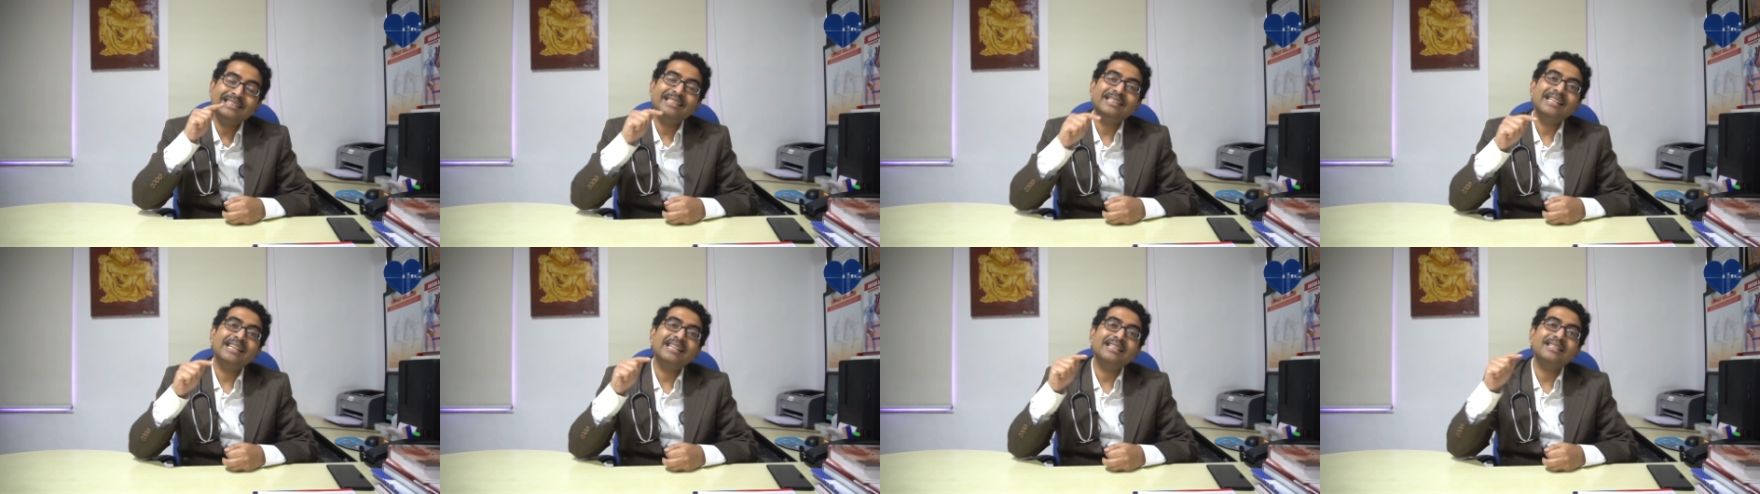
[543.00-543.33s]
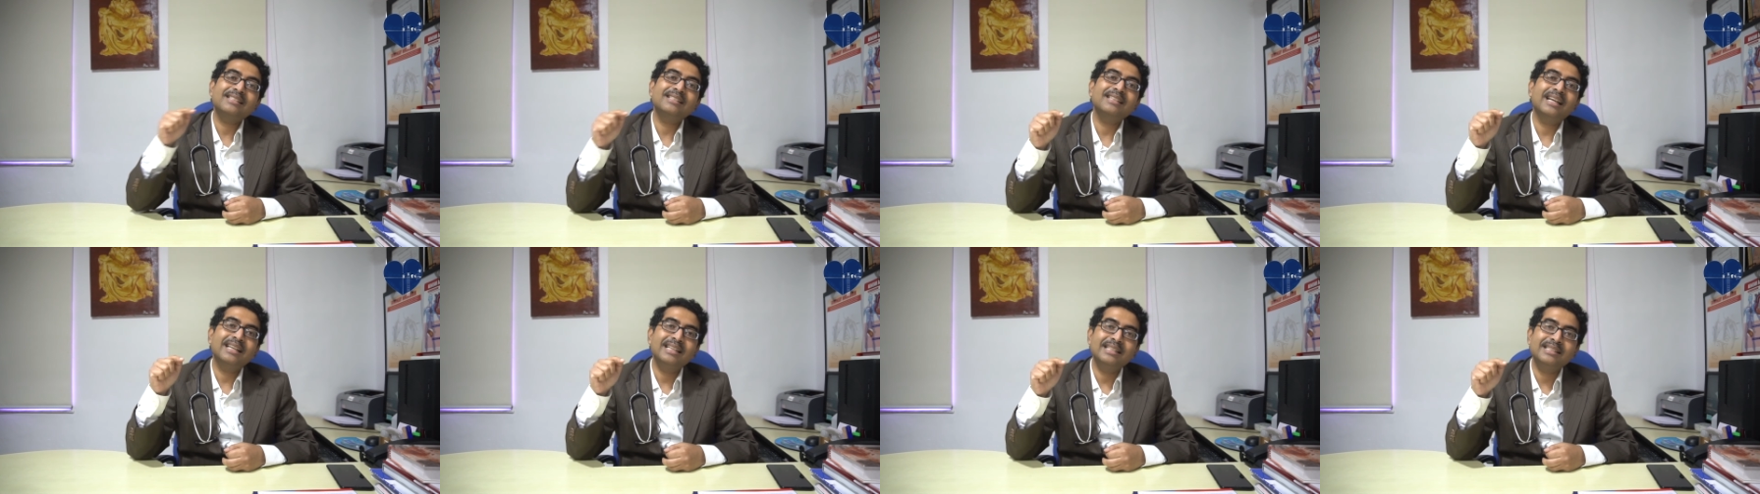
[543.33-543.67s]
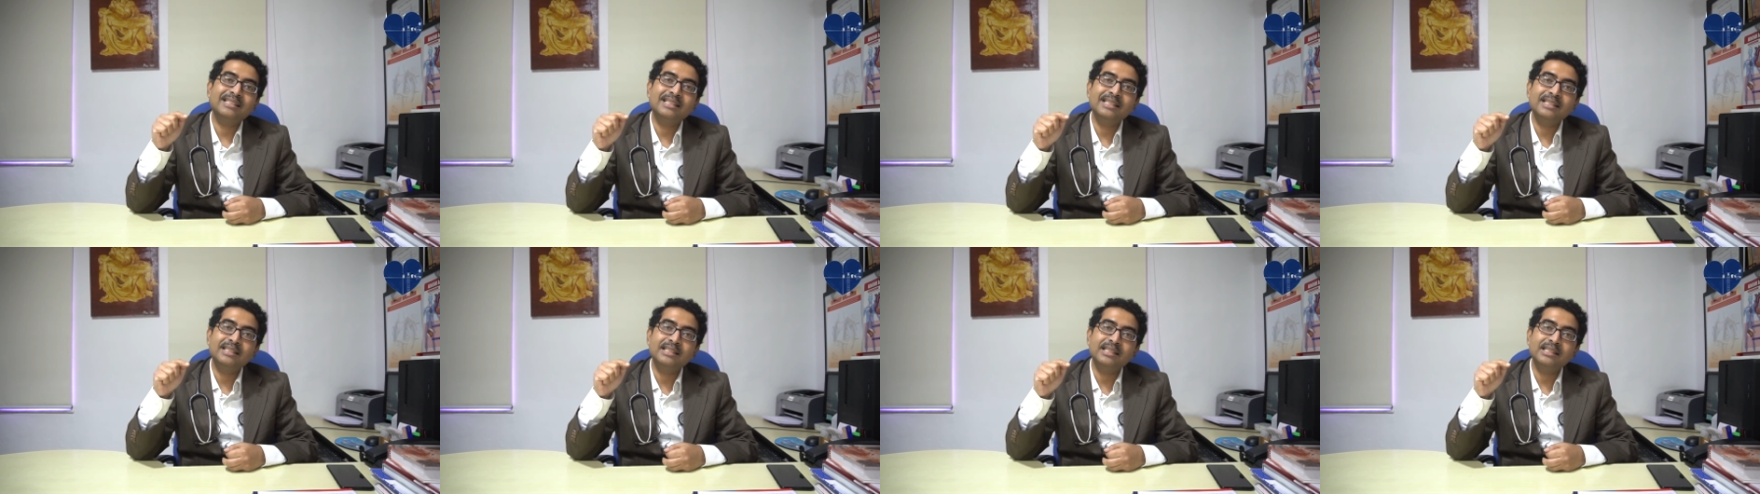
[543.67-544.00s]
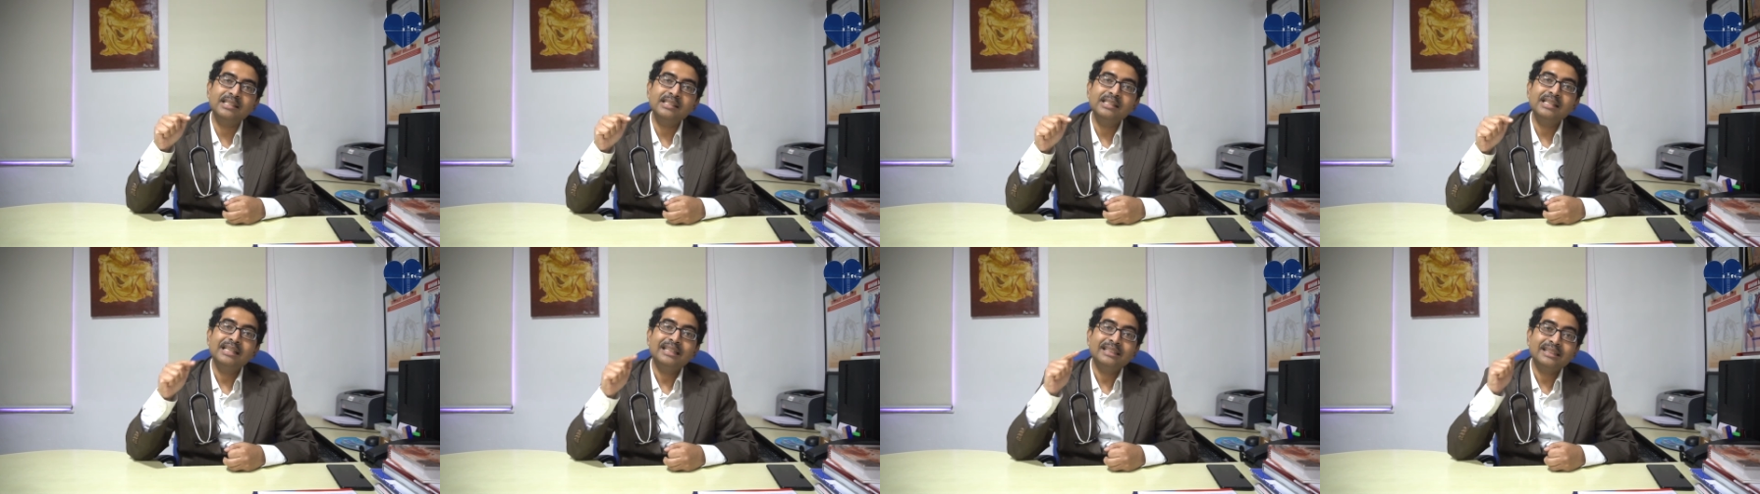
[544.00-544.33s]
detects the
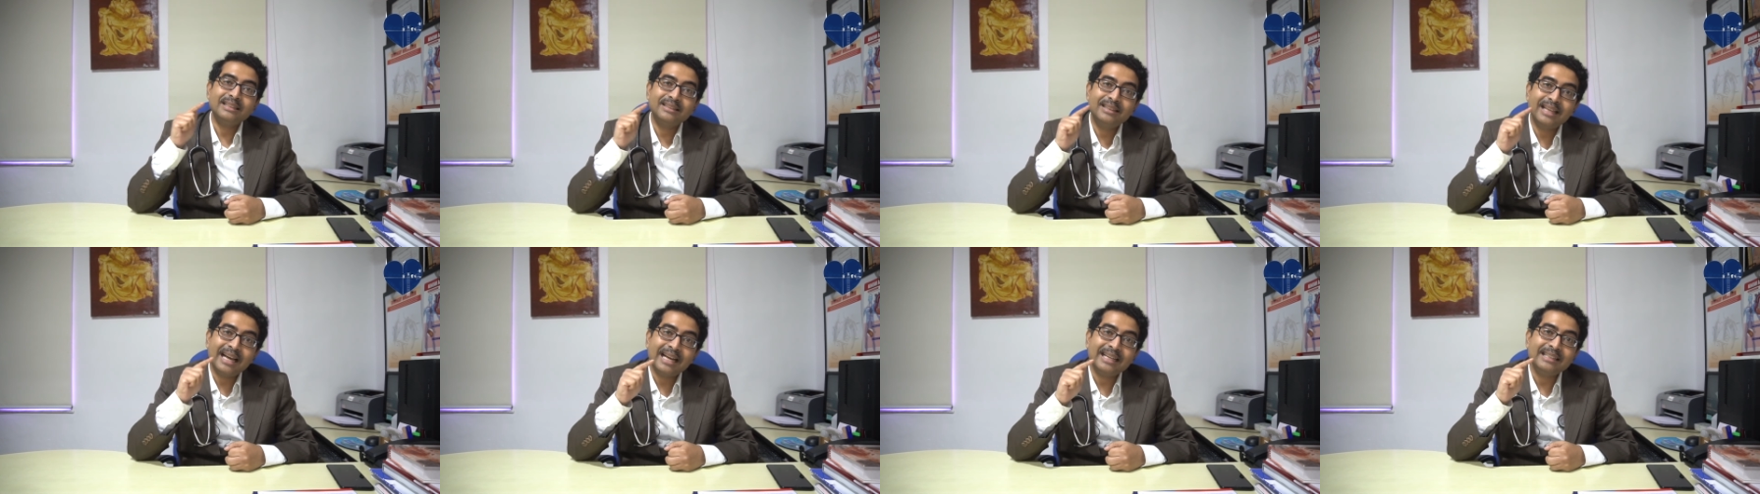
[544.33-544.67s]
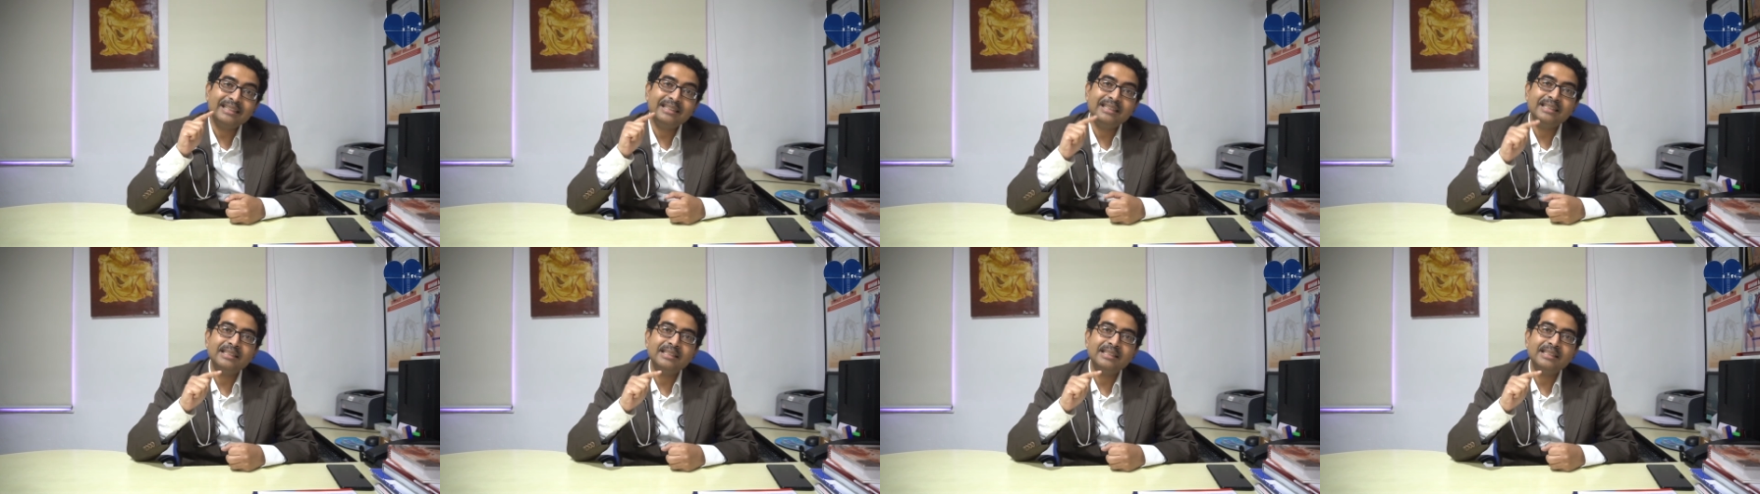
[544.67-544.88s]
ECG, that